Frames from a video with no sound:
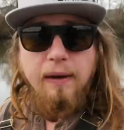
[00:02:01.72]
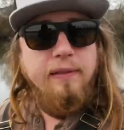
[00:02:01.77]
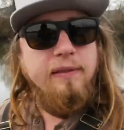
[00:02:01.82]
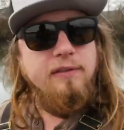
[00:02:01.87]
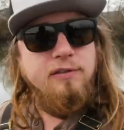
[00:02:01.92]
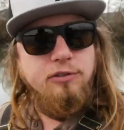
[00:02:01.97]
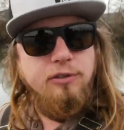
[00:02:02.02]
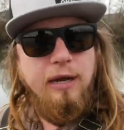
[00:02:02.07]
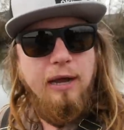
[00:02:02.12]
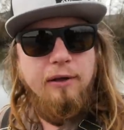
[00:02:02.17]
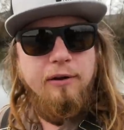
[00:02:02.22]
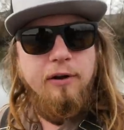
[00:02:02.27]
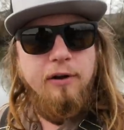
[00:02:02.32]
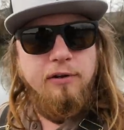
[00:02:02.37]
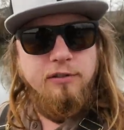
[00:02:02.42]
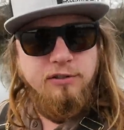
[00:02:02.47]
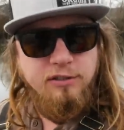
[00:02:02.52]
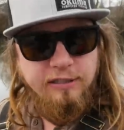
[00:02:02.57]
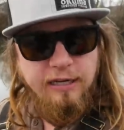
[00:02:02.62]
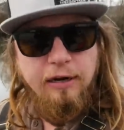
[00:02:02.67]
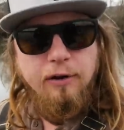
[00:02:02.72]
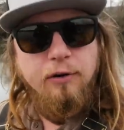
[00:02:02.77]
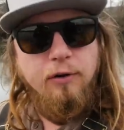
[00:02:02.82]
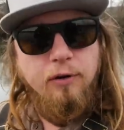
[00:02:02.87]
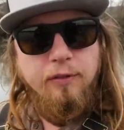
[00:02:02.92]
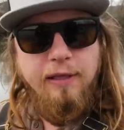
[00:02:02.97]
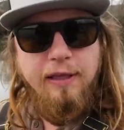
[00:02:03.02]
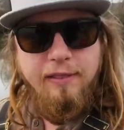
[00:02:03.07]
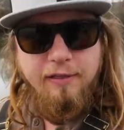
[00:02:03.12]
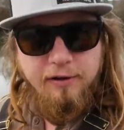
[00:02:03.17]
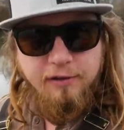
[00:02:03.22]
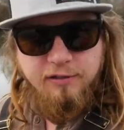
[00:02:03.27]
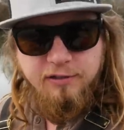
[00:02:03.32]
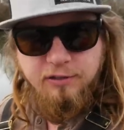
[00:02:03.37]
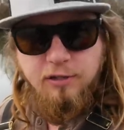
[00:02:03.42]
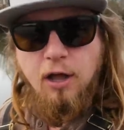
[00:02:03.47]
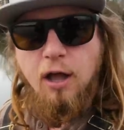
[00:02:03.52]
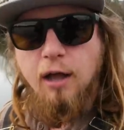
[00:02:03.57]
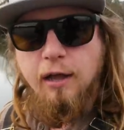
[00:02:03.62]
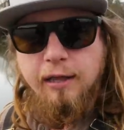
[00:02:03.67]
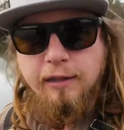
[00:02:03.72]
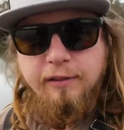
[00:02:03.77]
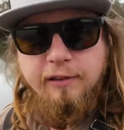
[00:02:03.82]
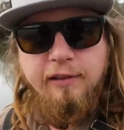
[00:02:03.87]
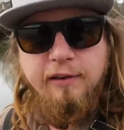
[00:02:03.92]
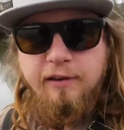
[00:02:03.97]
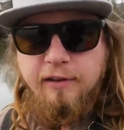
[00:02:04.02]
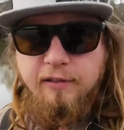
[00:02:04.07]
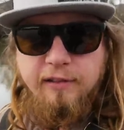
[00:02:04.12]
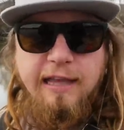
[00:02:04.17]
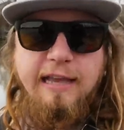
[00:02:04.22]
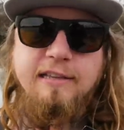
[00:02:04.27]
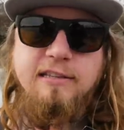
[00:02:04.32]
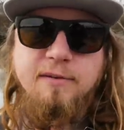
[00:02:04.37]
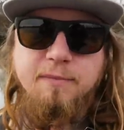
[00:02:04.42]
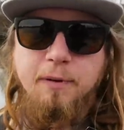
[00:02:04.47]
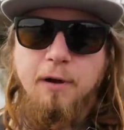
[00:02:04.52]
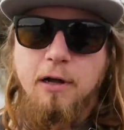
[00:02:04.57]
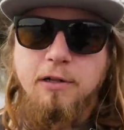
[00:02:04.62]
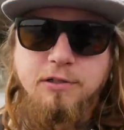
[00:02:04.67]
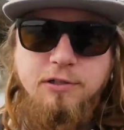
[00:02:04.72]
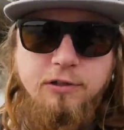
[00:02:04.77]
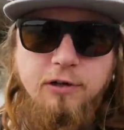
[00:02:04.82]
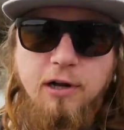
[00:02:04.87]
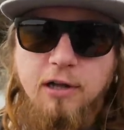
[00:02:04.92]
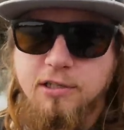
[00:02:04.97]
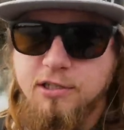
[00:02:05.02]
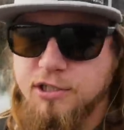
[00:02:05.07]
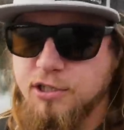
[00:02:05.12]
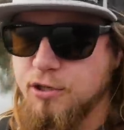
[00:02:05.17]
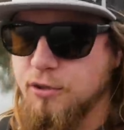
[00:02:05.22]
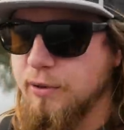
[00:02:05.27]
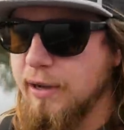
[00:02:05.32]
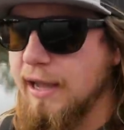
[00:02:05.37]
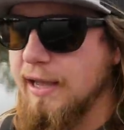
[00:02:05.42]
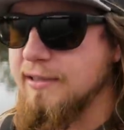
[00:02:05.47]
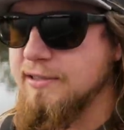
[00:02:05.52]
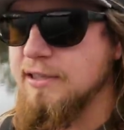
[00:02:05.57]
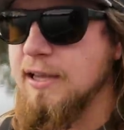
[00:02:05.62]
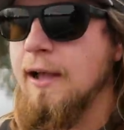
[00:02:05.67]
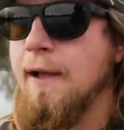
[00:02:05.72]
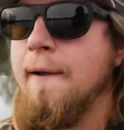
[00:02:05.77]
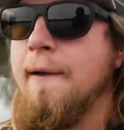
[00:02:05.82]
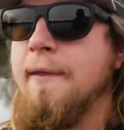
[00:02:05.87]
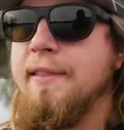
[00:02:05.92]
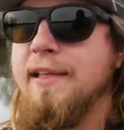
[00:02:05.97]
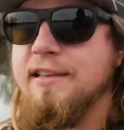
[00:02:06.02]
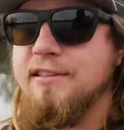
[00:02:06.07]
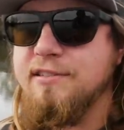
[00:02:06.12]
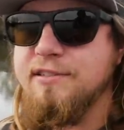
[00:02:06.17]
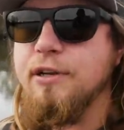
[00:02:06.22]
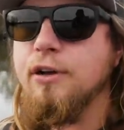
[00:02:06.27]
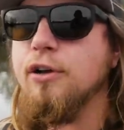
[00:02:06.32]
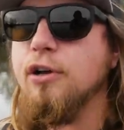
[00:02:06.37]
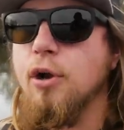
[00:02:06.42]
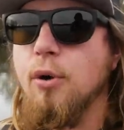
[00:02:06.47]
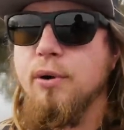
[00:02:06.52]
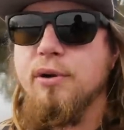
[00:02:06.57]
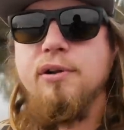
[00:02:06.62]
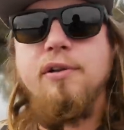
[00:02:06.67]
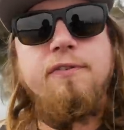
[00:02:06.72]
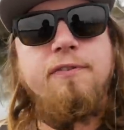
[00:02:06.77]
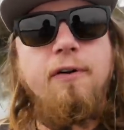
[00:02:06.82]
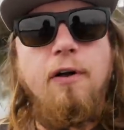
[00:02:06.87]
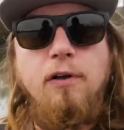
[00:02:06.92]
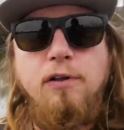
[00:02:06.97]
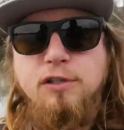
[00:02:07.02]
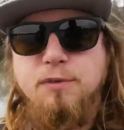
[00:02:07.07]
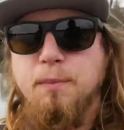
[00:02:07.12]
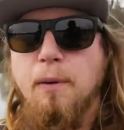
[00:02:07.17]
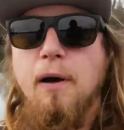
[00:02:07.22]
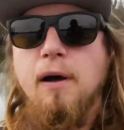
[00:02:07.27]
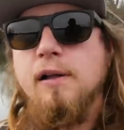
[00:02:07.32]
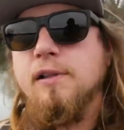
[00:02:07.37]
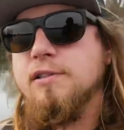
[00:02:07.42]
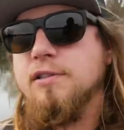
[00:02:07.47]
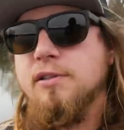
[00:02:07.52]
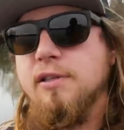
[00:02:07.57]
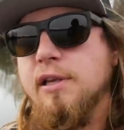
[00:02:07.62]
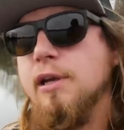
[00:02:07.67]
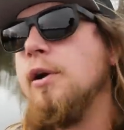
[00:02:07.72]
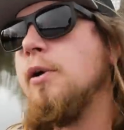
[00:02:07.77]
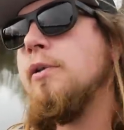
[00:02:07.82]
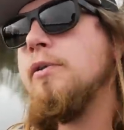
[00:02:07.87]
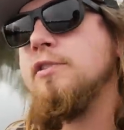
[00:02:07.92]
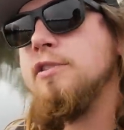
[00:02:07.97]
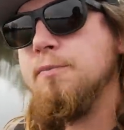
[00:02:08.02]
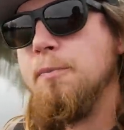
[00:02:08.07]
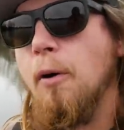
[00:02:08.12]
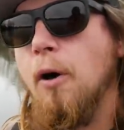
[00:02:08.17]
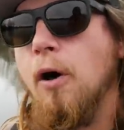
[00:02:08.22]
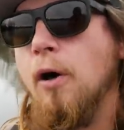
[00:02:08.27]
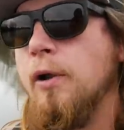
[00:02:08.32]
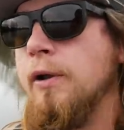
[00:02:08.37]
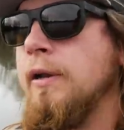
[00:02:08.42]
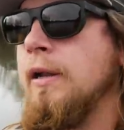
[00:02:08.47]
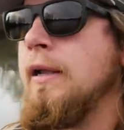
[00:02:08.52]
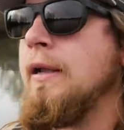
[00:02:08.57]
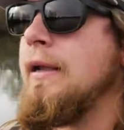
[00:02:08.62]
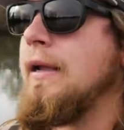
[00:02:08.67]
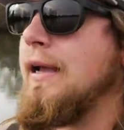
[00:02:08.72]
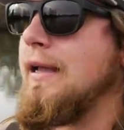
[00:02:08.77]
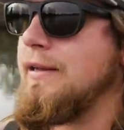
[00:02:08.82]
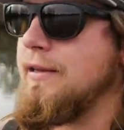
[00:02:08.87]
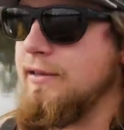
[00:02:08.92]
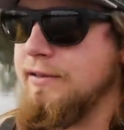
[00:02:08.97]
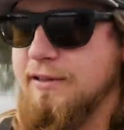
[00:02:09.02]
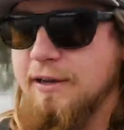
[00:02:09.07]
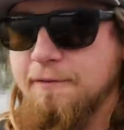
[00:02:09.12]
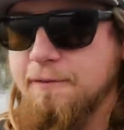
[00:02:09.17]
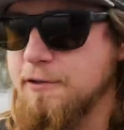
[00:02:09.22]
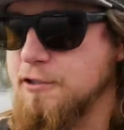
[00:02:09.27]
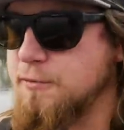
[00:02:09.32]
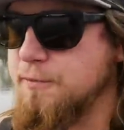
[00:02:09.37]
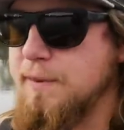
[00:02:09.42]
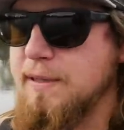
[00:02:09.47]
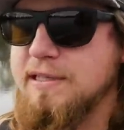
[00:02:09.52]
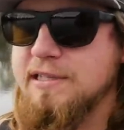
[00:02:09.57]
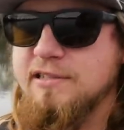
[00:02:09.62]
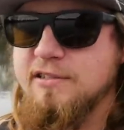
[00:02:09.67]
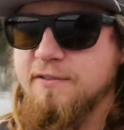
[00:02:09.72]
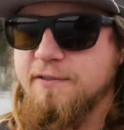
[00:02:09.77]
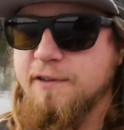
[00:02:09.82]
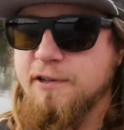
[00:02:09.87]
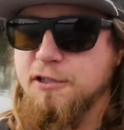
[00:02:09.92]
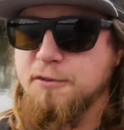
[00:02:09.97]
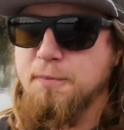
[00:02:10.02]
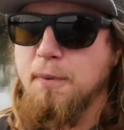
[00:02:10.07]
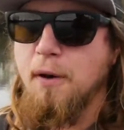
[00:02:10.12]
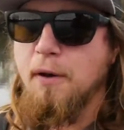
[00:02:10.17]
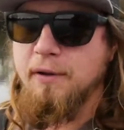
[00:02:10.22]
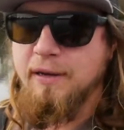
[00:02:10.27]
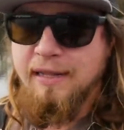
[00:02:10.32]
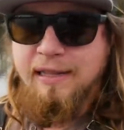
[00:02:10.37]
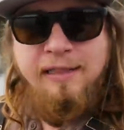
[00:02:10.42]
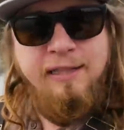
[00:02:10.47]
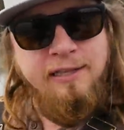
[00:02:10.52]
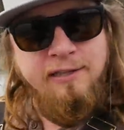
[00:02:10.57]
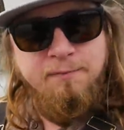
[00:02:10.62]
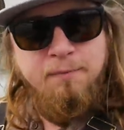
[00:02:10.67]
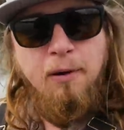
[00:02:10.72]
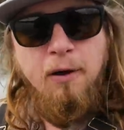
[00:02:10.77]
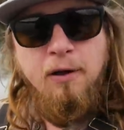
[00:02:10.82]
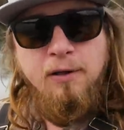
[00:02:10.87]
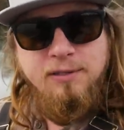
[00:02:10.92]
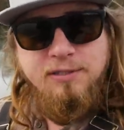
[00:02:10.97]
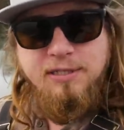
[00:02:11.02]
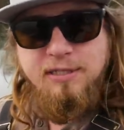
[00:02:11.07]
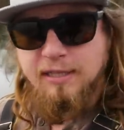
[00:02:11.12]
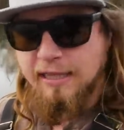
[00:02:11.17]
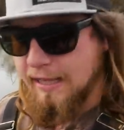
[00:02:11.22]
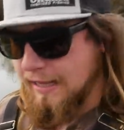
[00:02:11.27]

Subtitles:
of these trout are sterile, that they're stocked in the lakes and ponds across the US, they still go into fall spawn. So they go and spawn, and different species of fish spawn in these ponds and